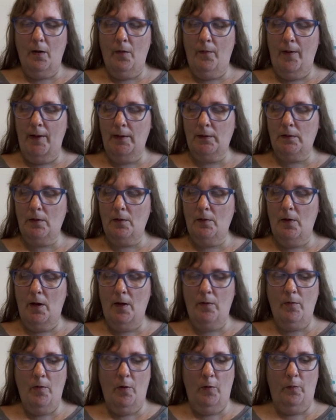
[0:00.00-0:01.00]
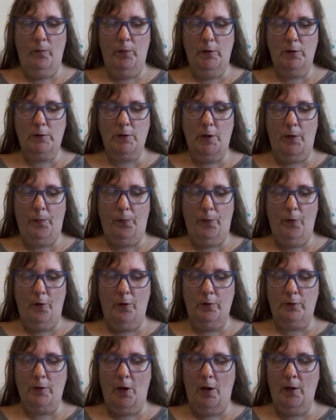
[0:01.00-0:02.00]
went to her room, but she put
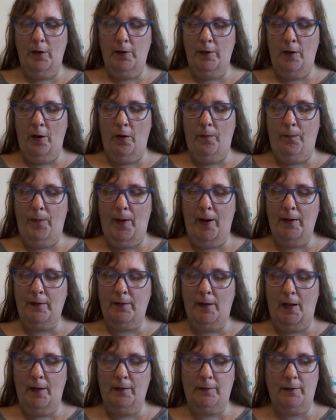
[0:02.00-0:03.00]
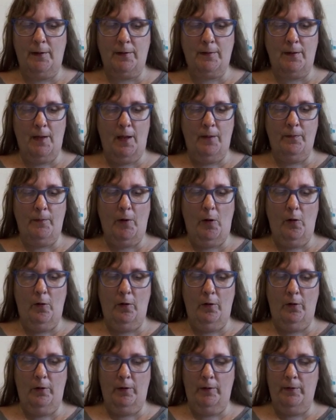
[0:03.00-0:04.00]
a doll in her bed that had the same
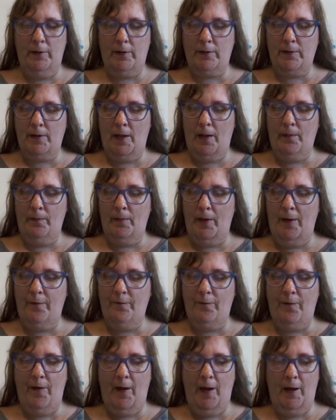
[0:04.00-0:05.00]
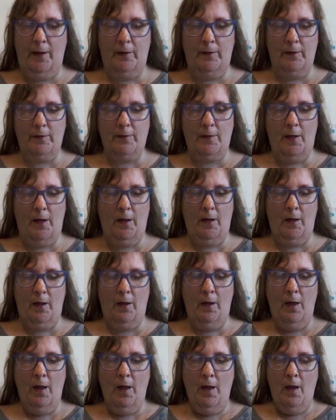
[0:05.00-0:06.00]
colour and the same length hair as her
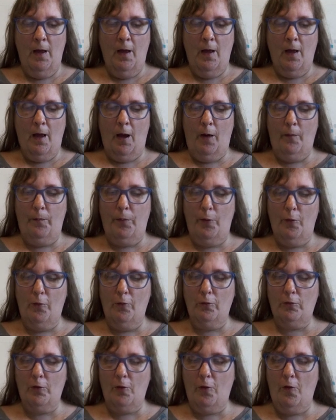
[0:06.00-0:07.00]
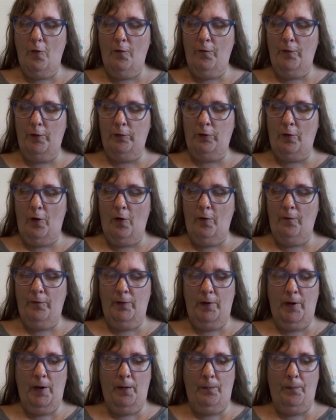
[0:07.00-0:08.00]
and pulled the covers over
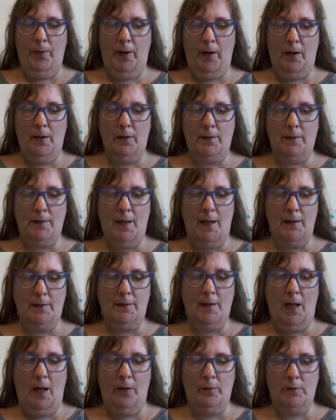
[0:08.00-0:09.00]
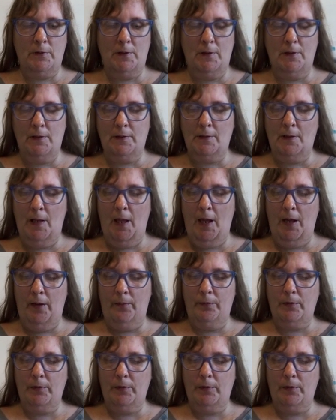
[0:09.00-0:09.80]
it because that's how she slept.